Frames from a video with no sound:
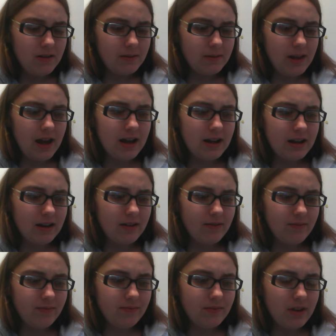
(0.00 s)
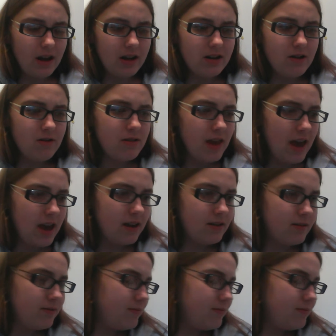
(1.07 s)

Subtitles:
Like, I know that,